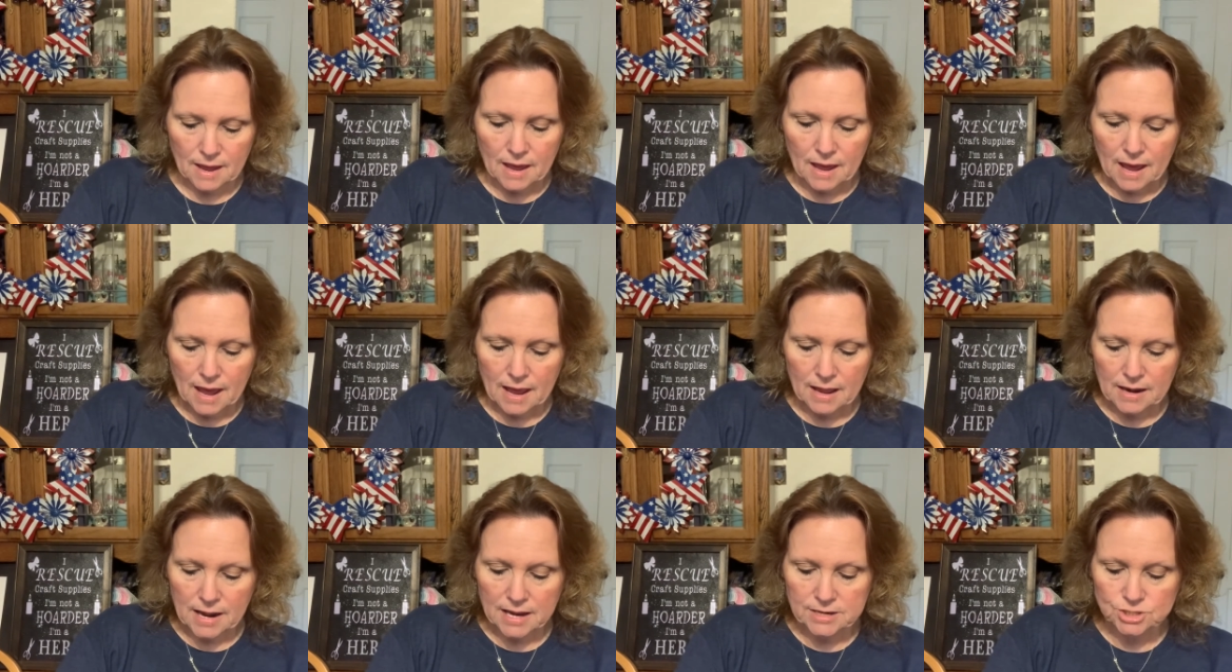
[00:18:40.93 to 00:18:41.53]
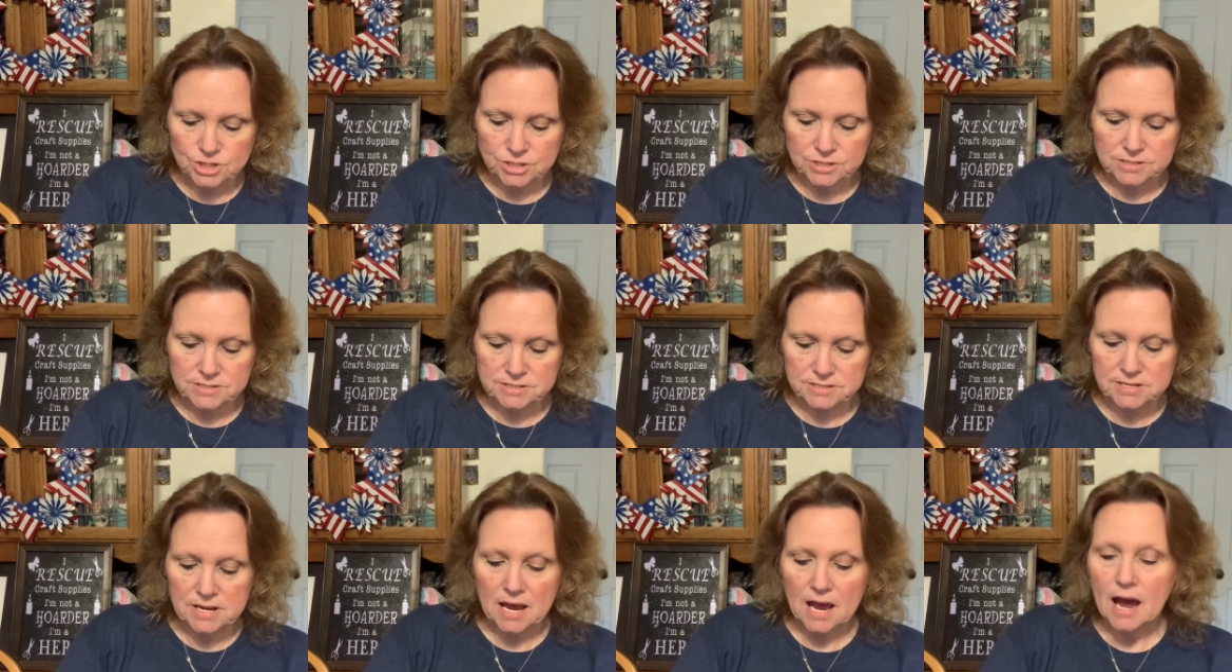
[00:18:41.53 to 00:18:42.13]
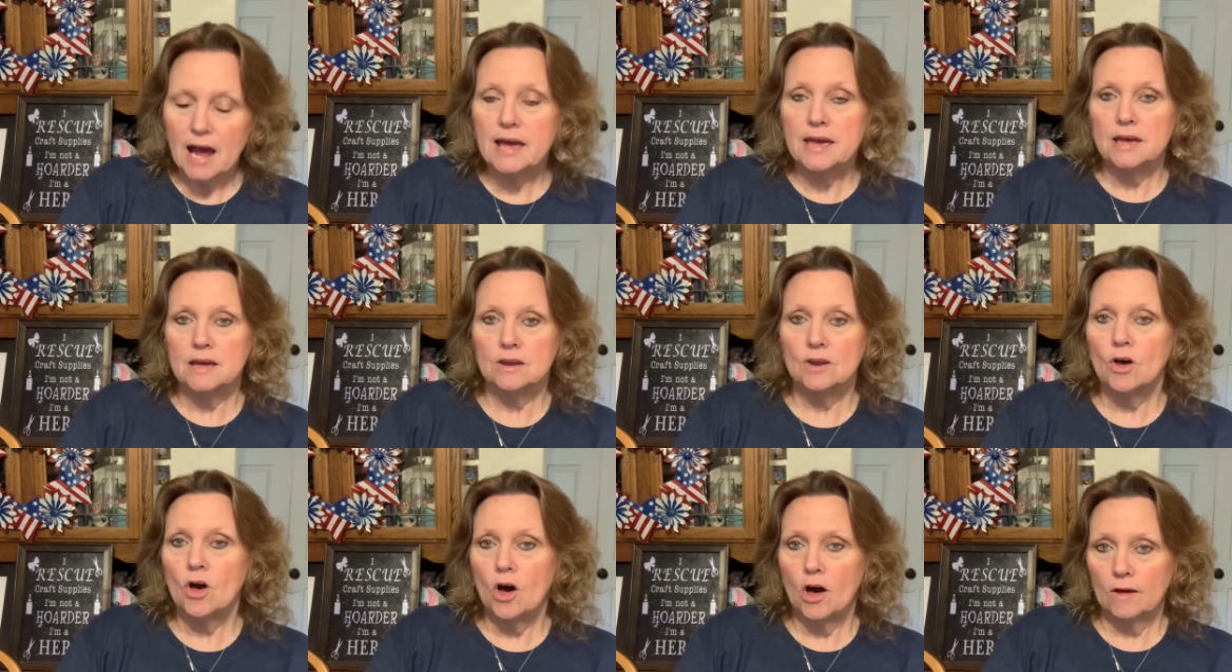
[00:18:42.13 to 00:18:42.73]
and I just tie it
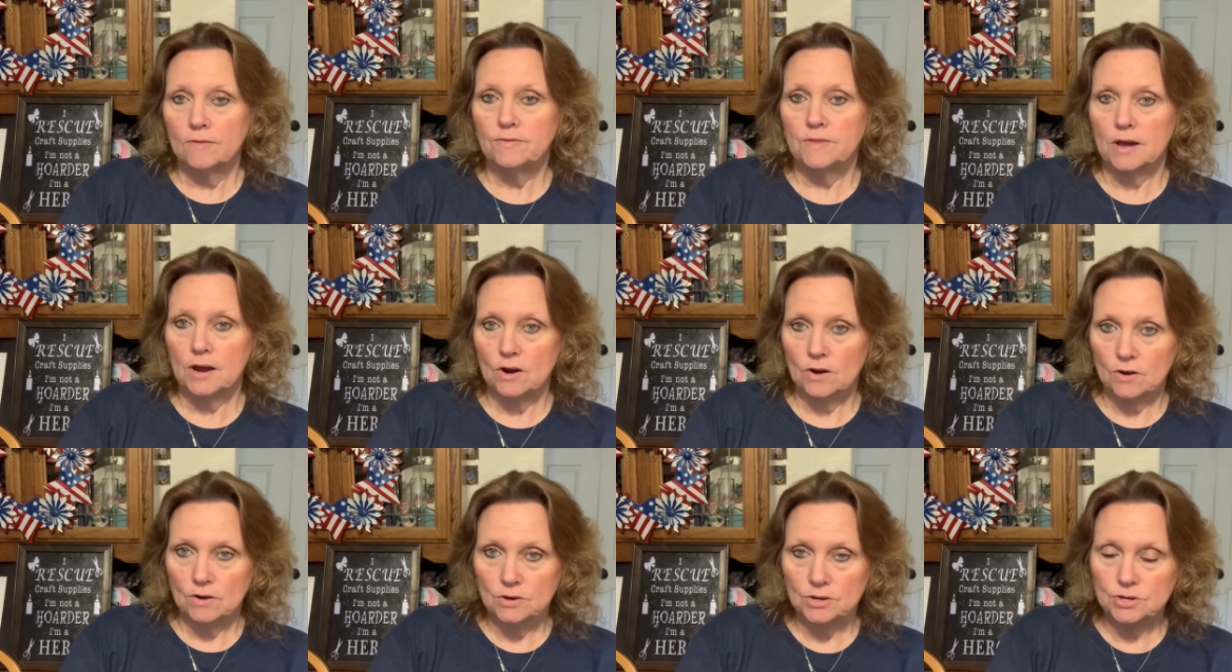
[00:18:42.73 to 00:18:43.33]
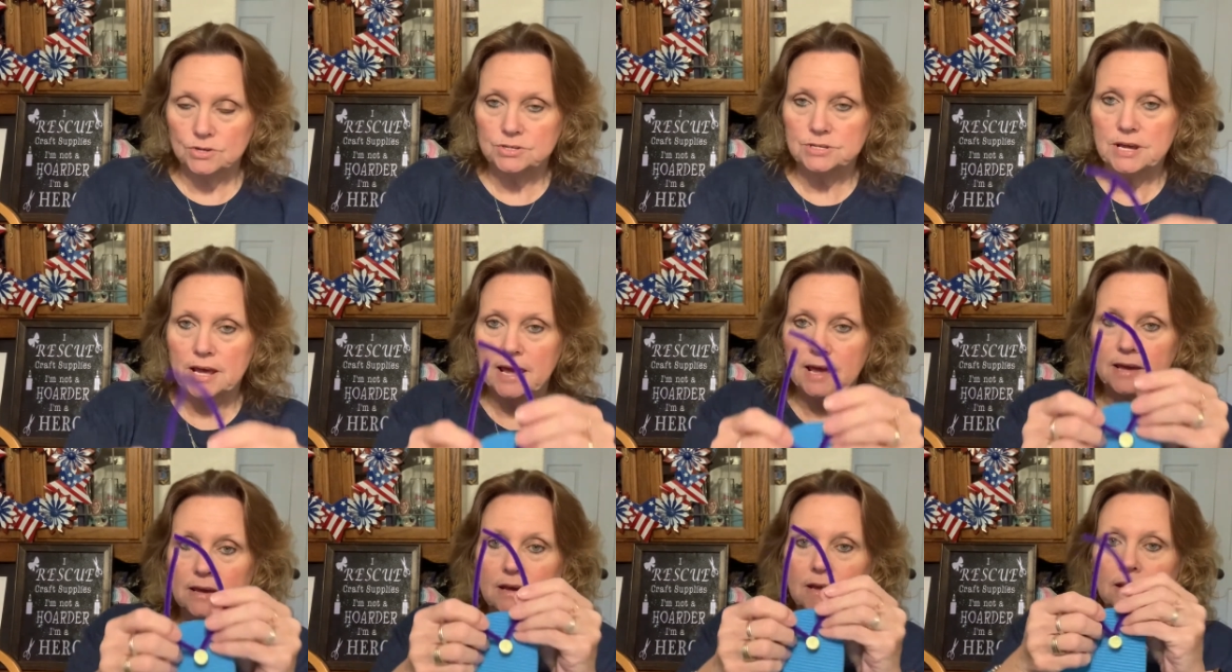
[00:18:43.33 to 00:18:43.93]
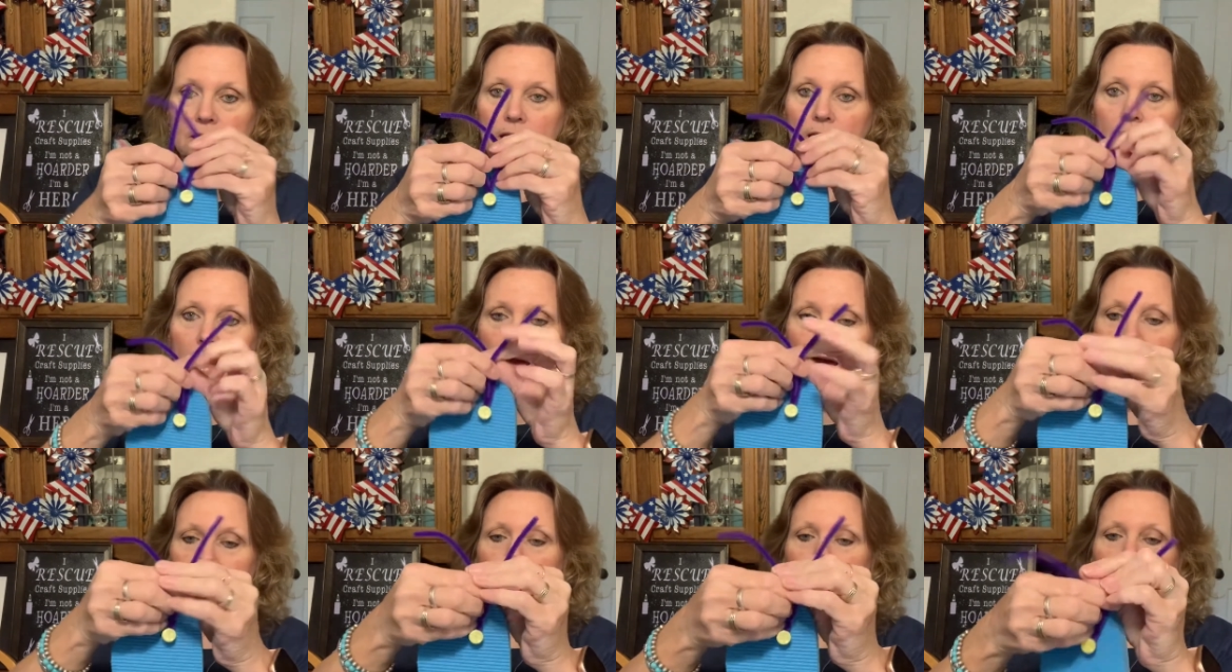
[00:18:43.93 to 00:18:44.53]
on there. You take it
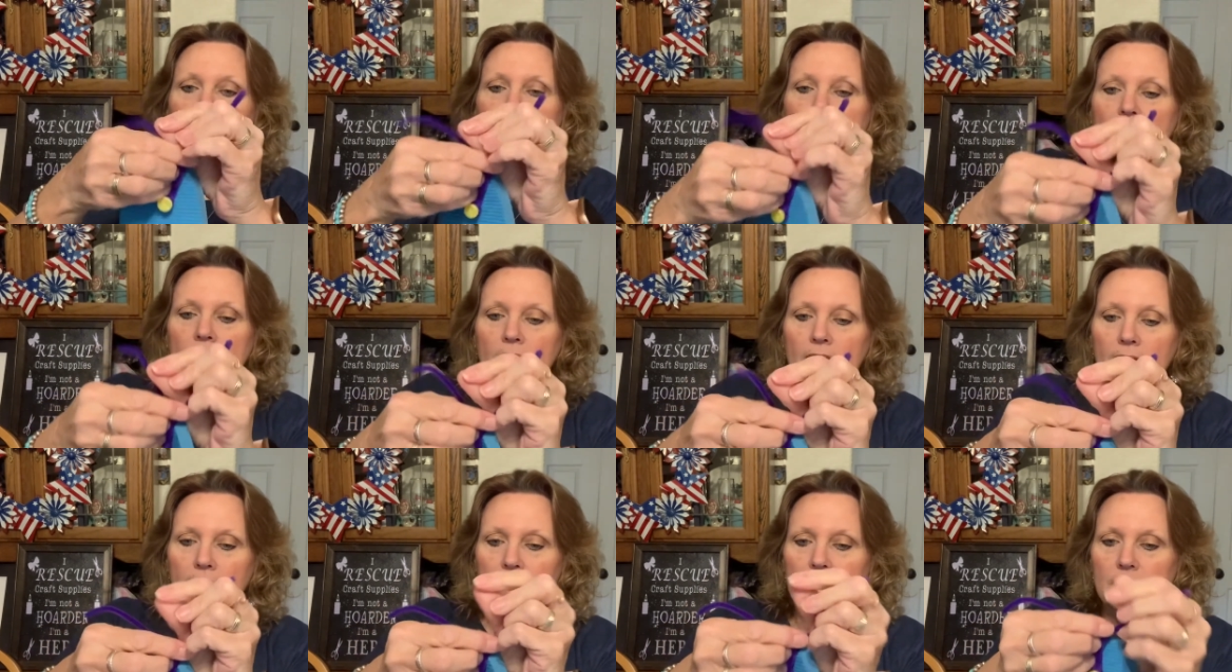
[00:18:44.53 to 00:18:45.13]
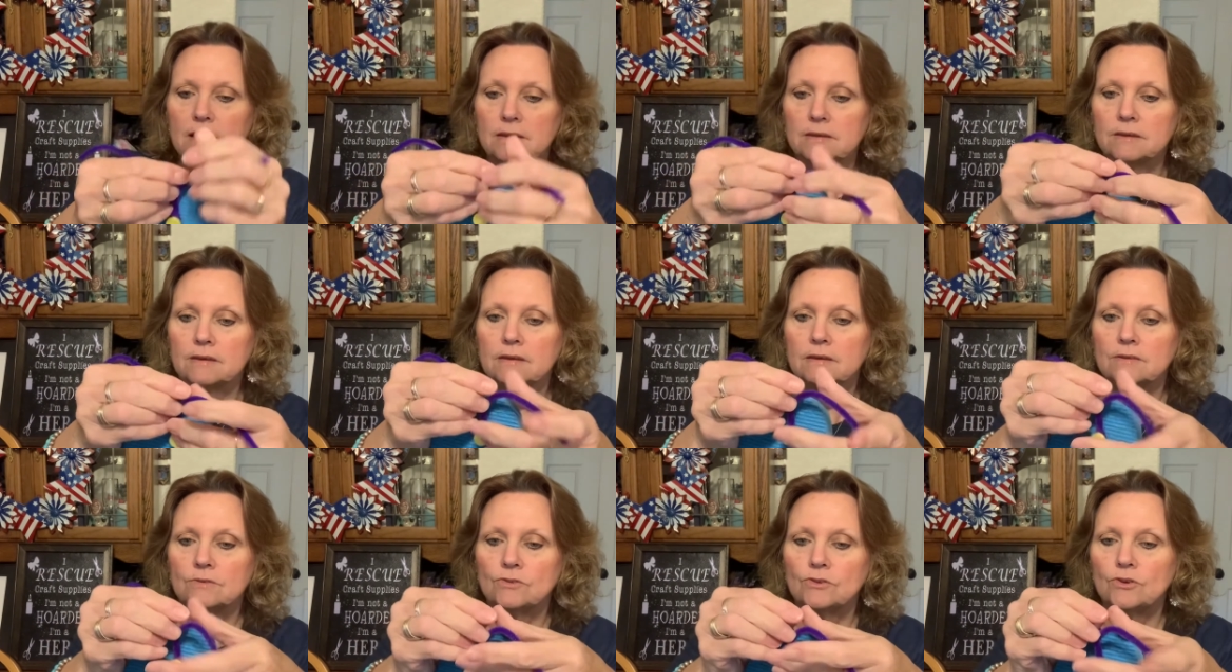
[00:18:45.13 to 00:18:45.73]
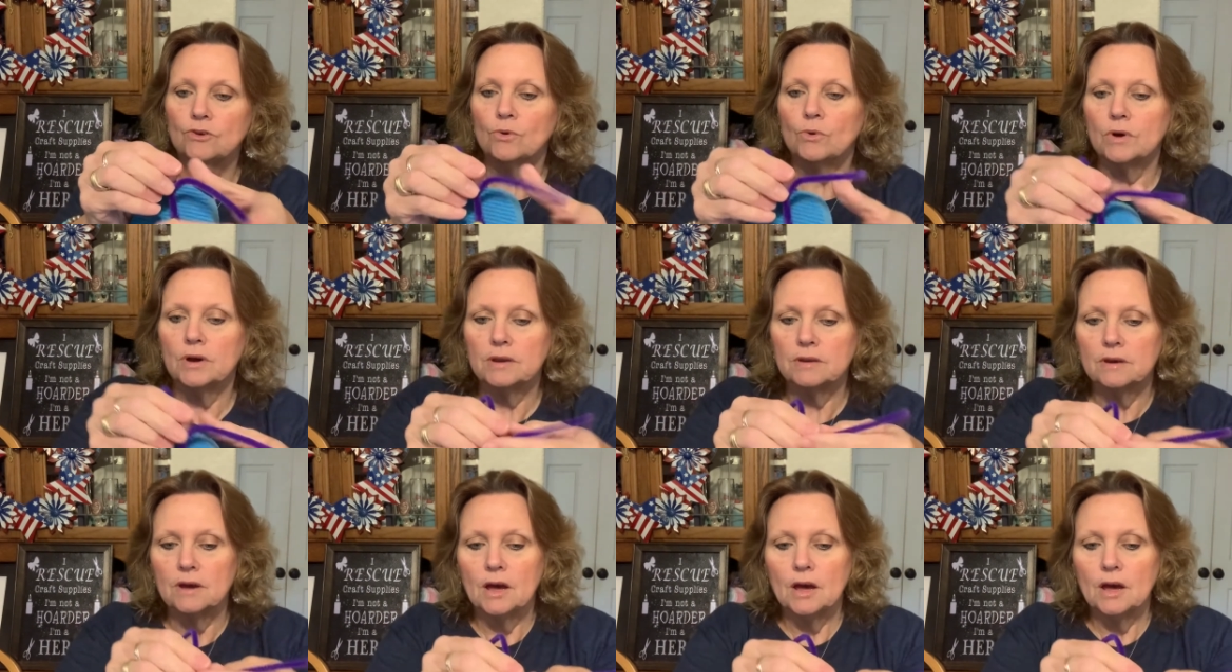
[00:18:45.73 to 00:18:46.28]
and you tie it to it.